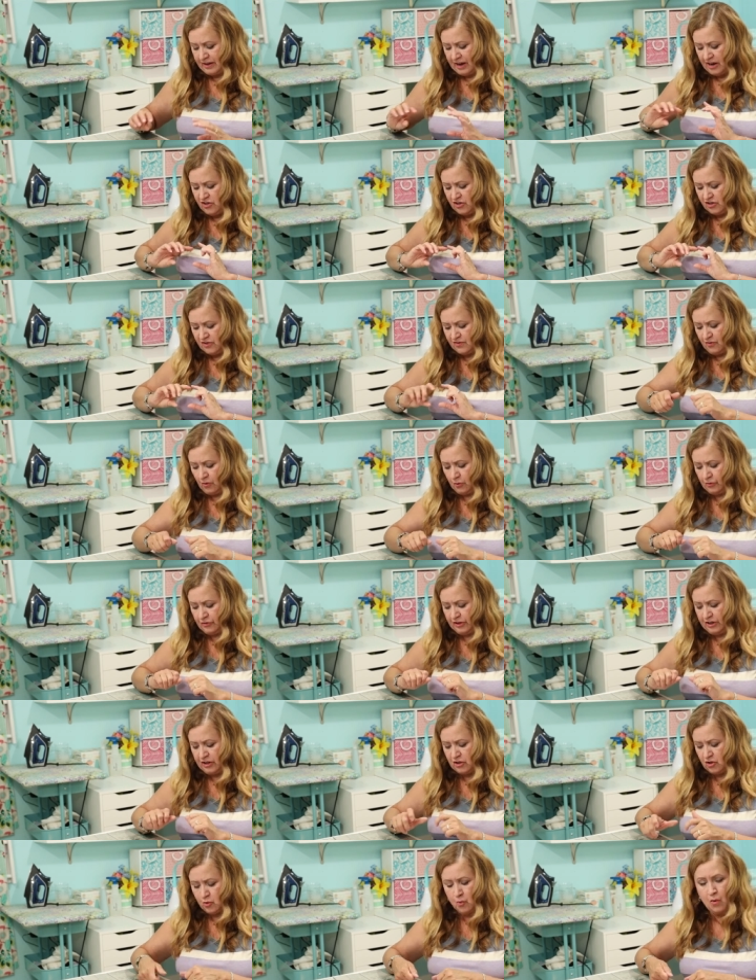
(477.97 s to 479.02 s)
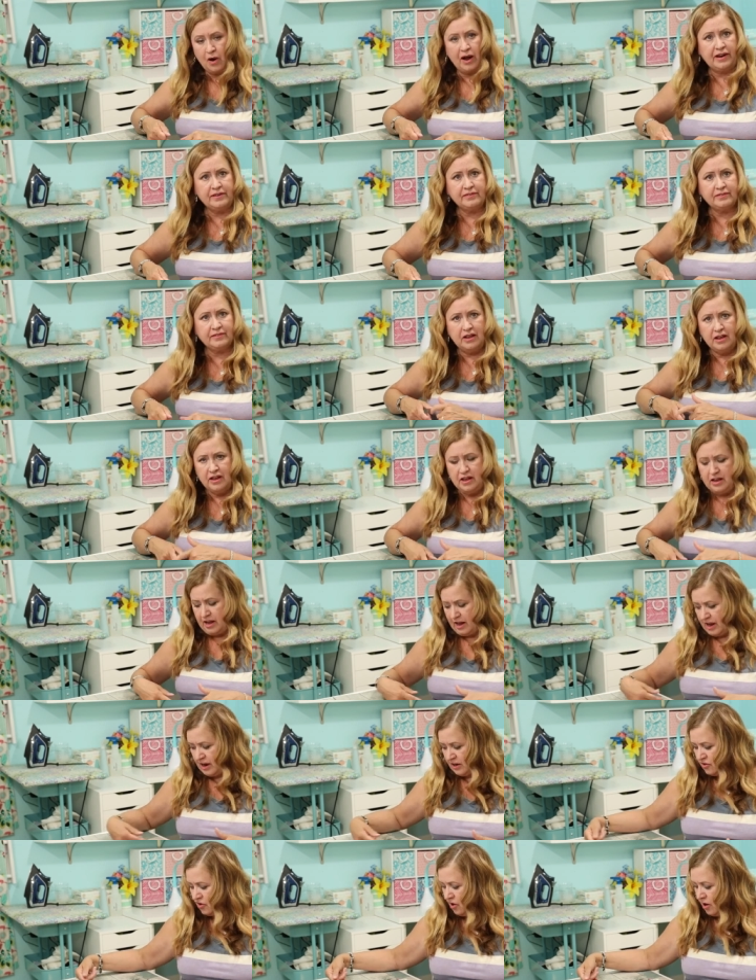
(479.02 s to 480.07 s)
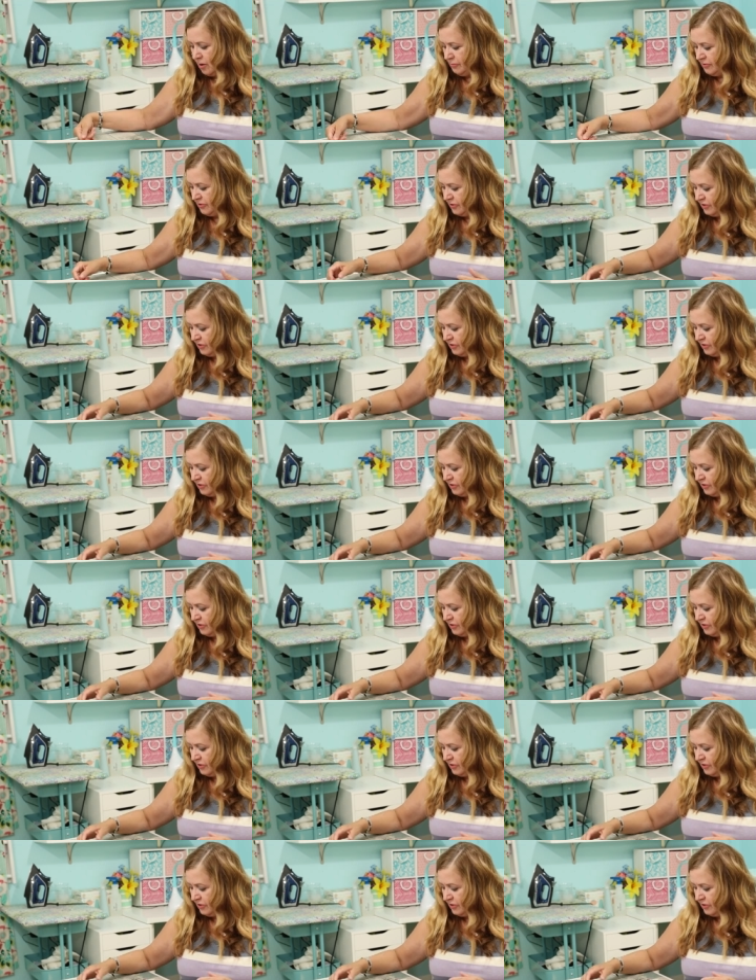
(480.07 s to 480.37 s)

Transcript: I just folded it twice and top